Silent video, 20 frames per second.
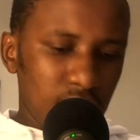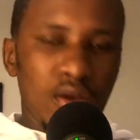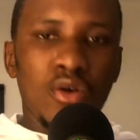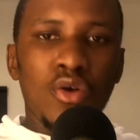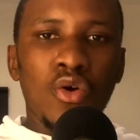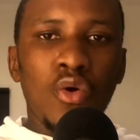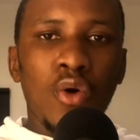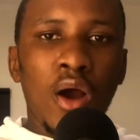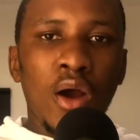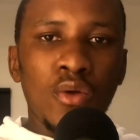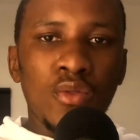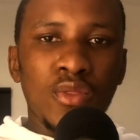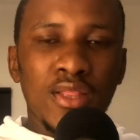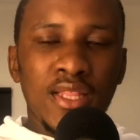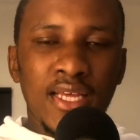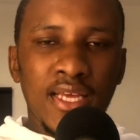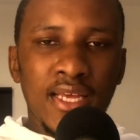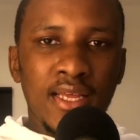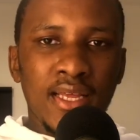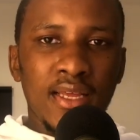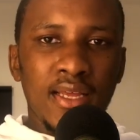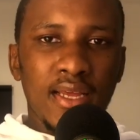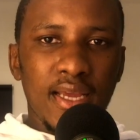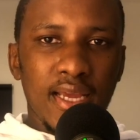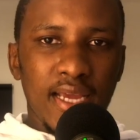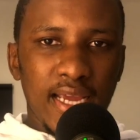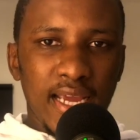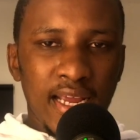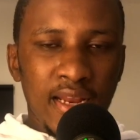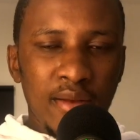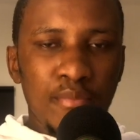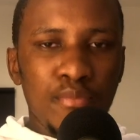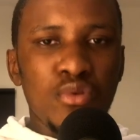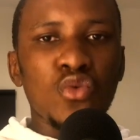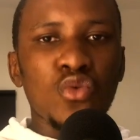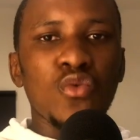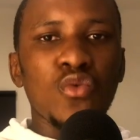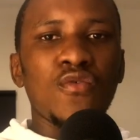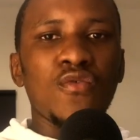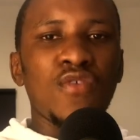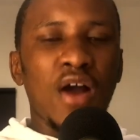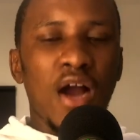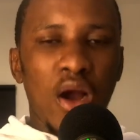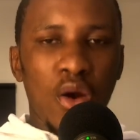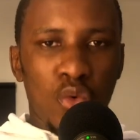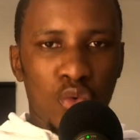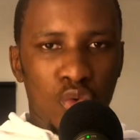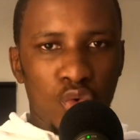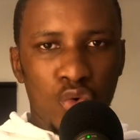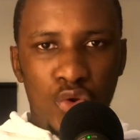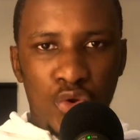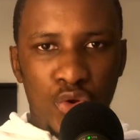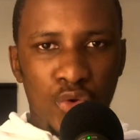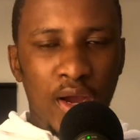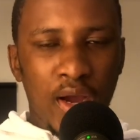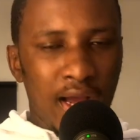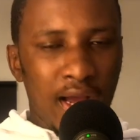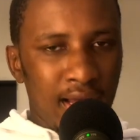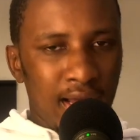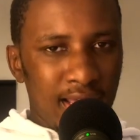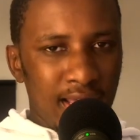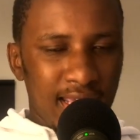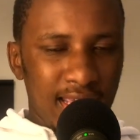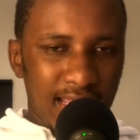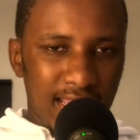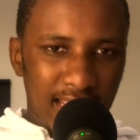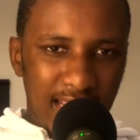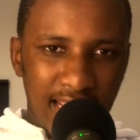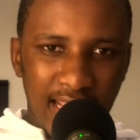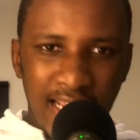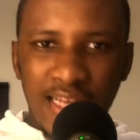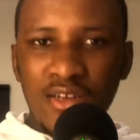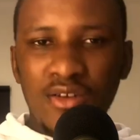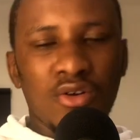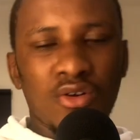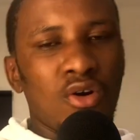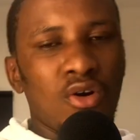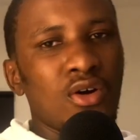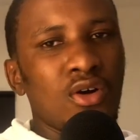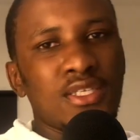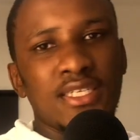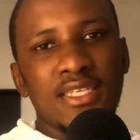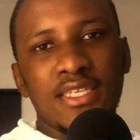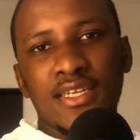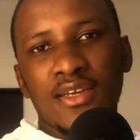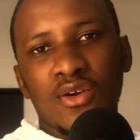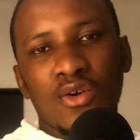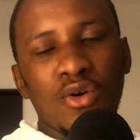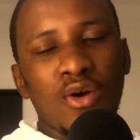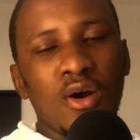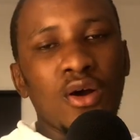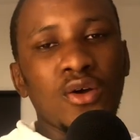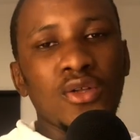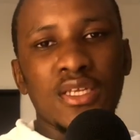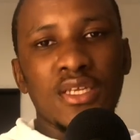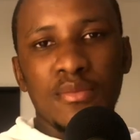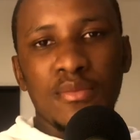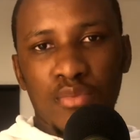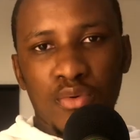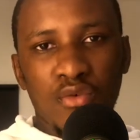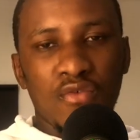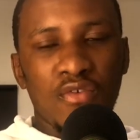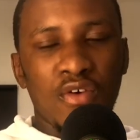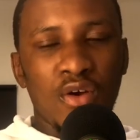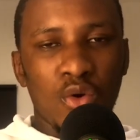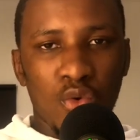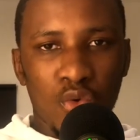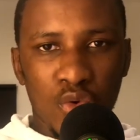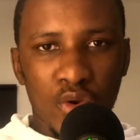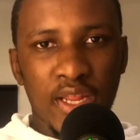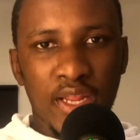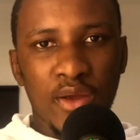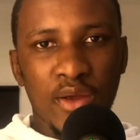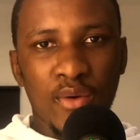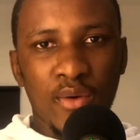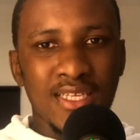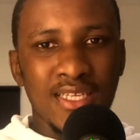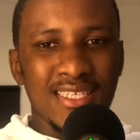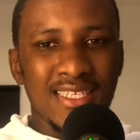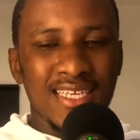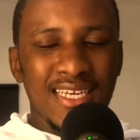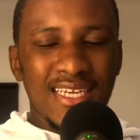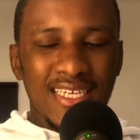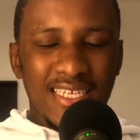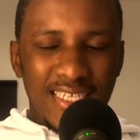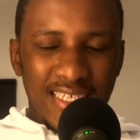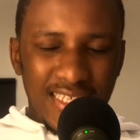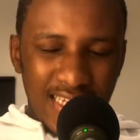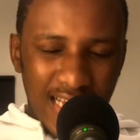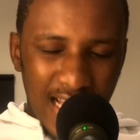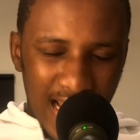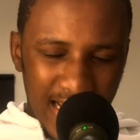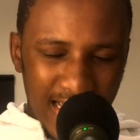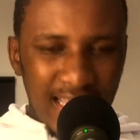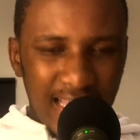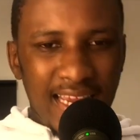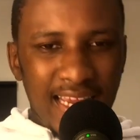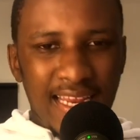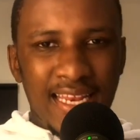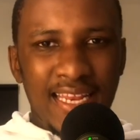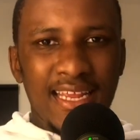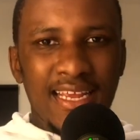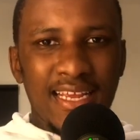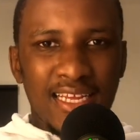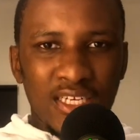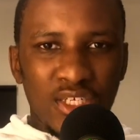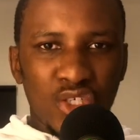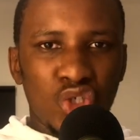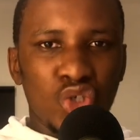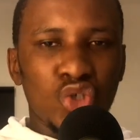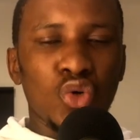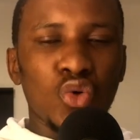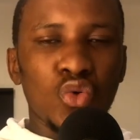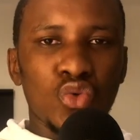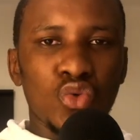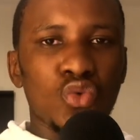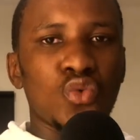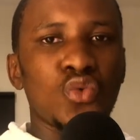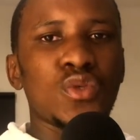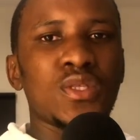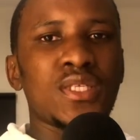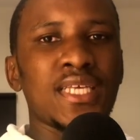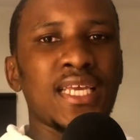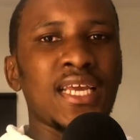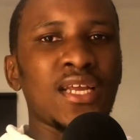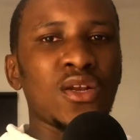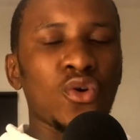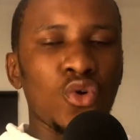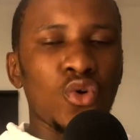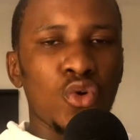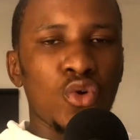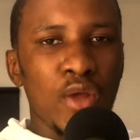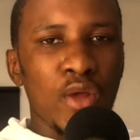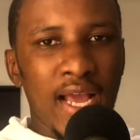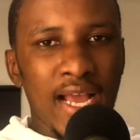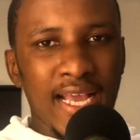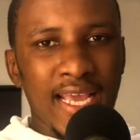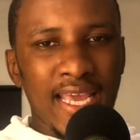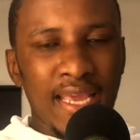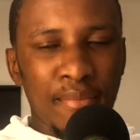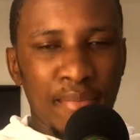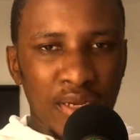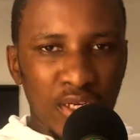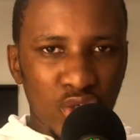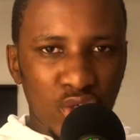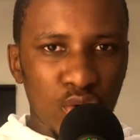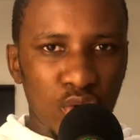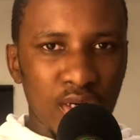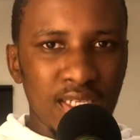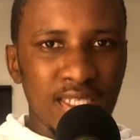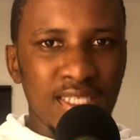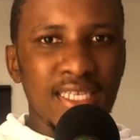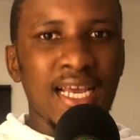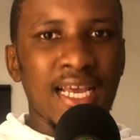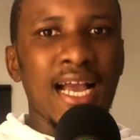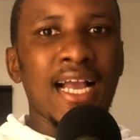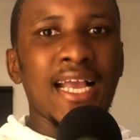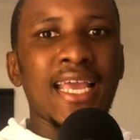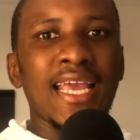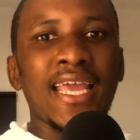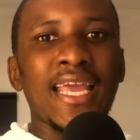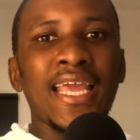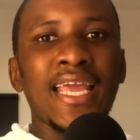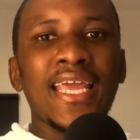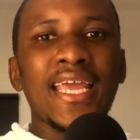go out there and prove how good you are. And God, did he go out and prove how good he was? Again, it shows ukuthi ingqondo yakhe, immaturity yakhe,